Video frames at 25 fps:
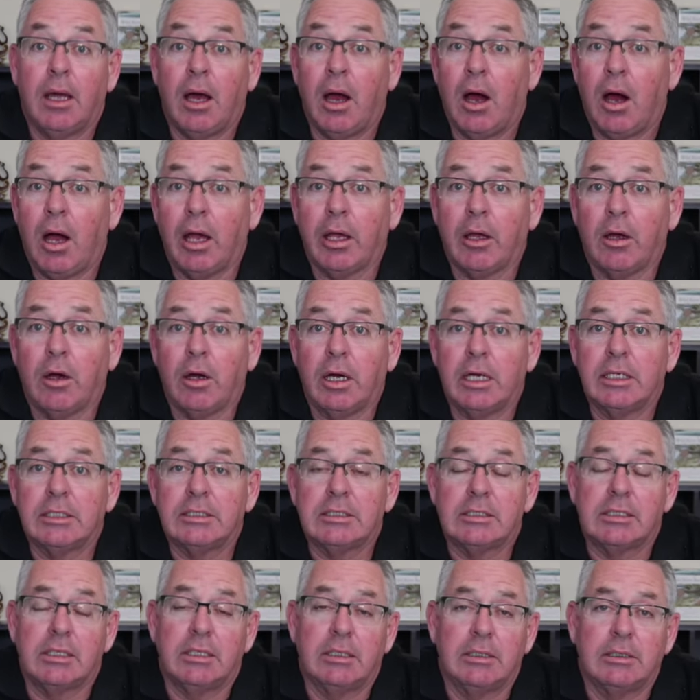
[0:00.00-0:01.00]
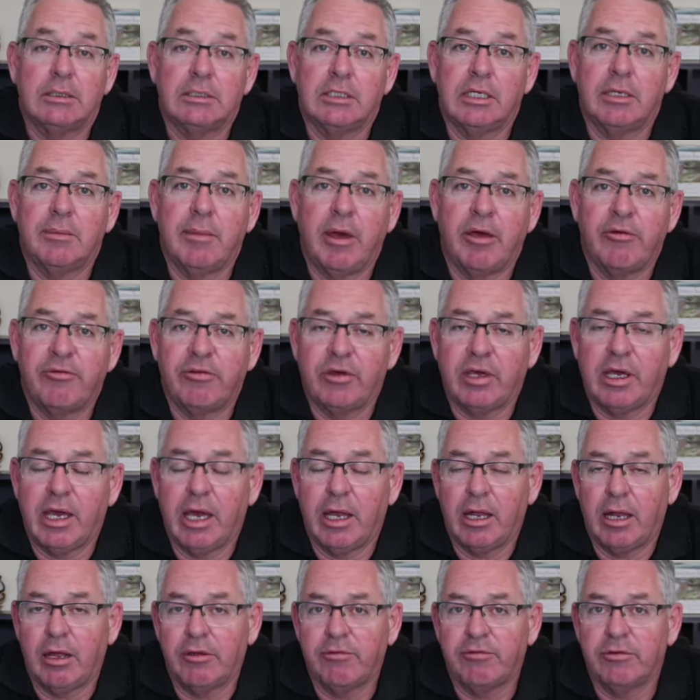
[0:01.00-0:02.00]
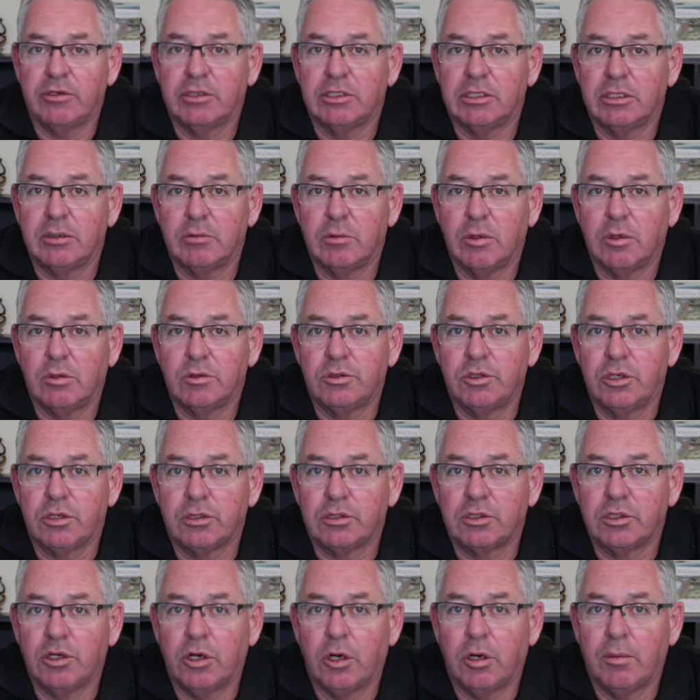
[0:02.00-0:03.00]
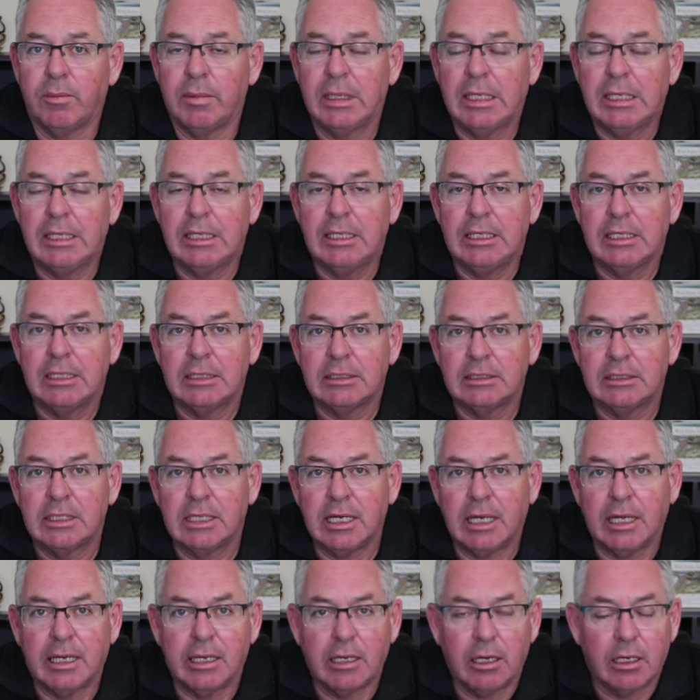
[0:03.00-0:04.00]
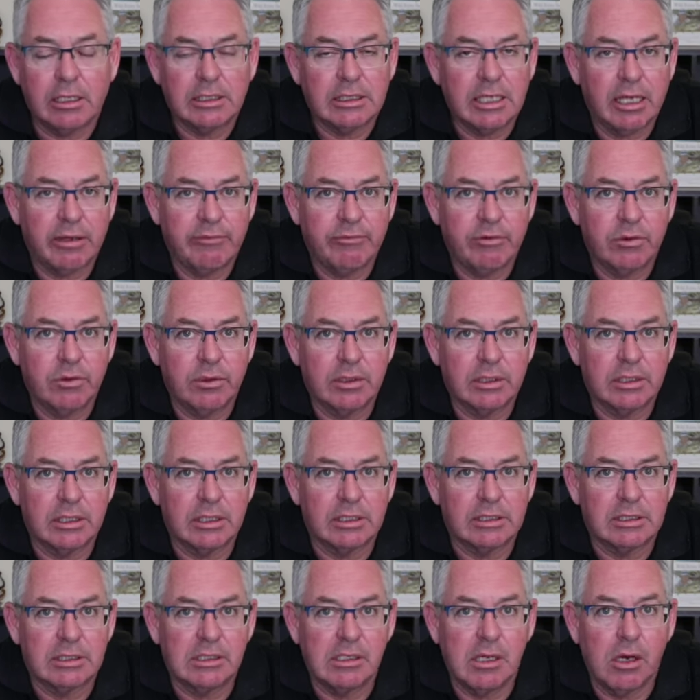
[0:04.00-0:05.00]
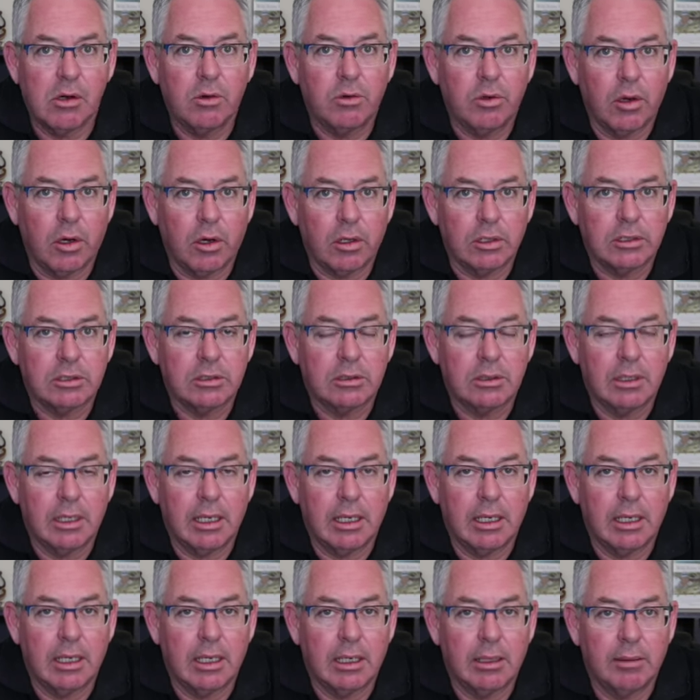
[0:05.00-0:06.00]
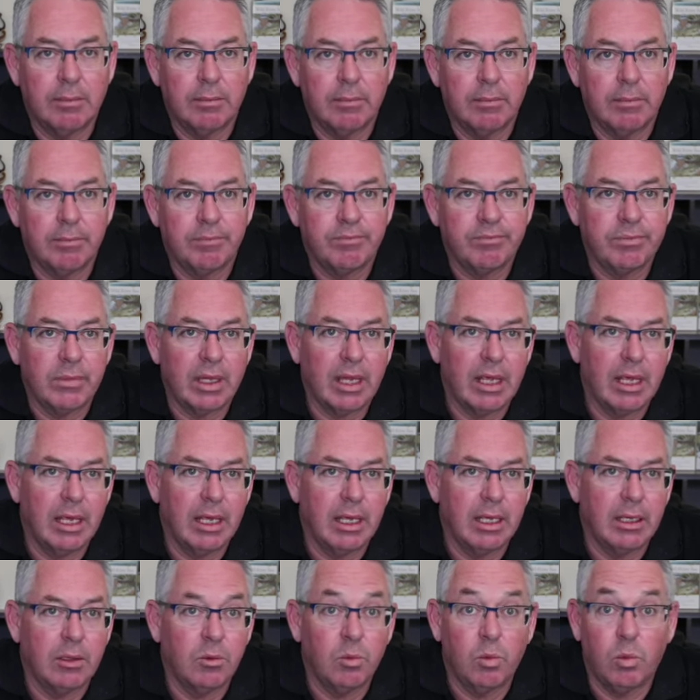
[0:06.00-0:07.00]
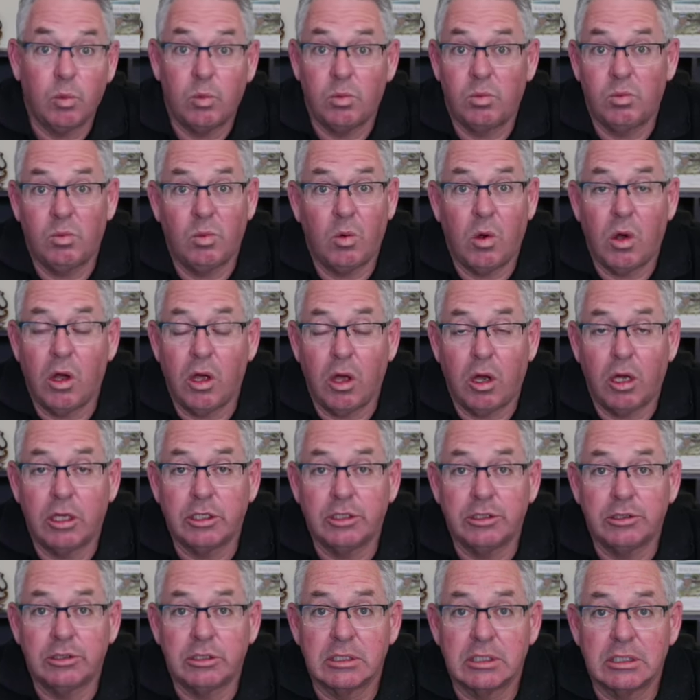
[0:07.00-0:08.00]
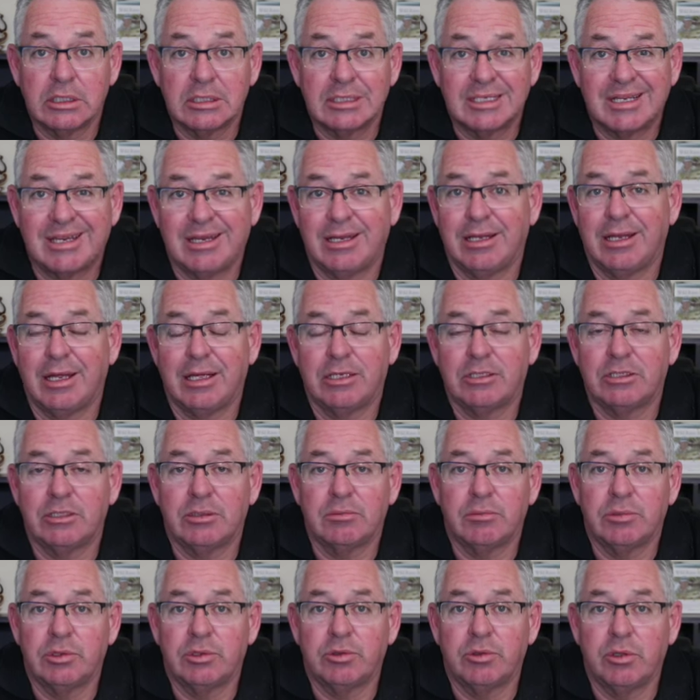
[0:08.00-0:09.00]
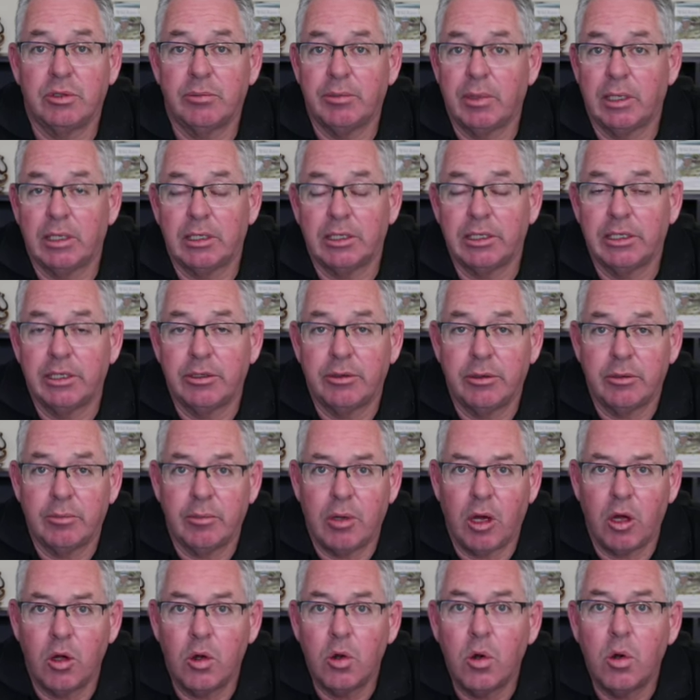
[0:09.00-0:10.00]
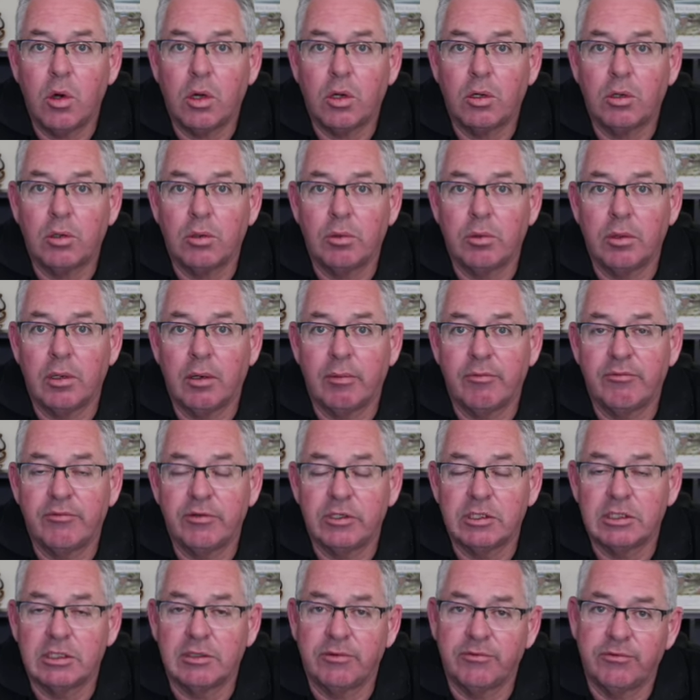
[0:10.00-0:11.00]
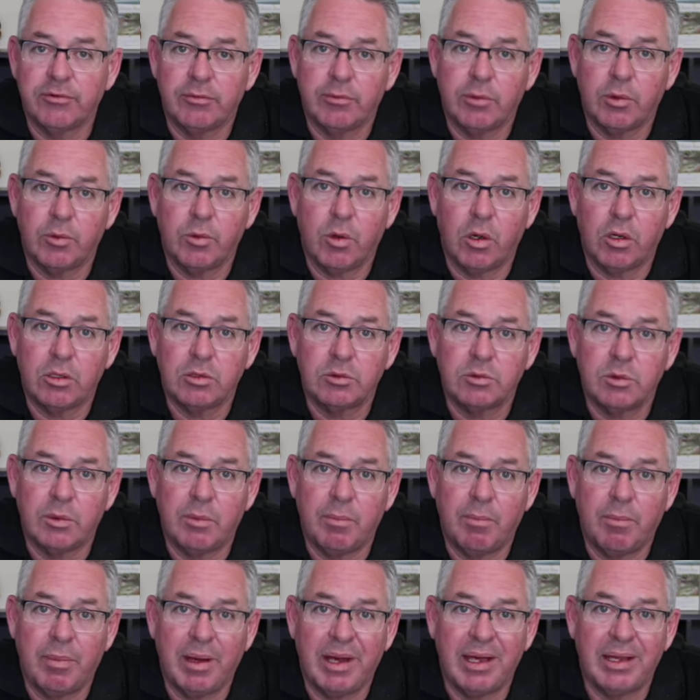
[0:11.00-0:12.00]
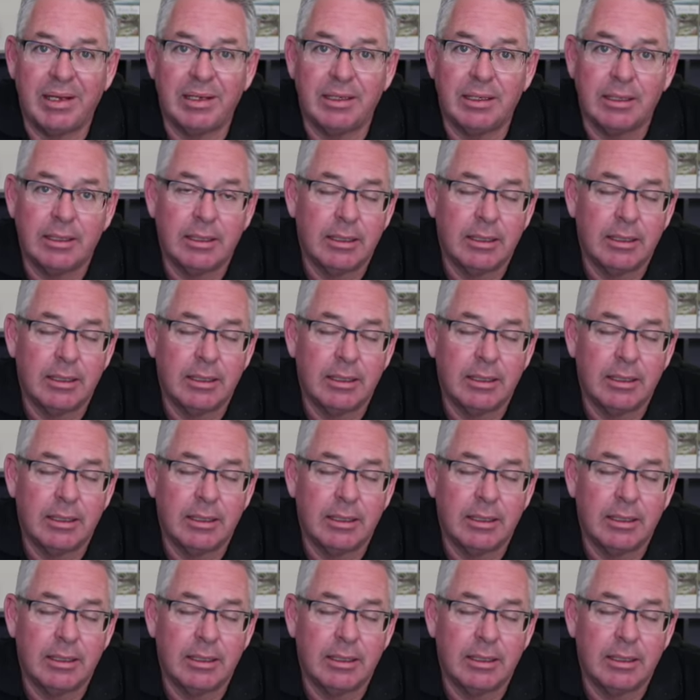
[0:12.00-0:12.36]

Hi guys, CMO for KDayFishingWorld.com. Today I'd like to have a look at the Snell Knot and why I use it as a connection between my leader and my hook when I'm fishing from the rocks with bait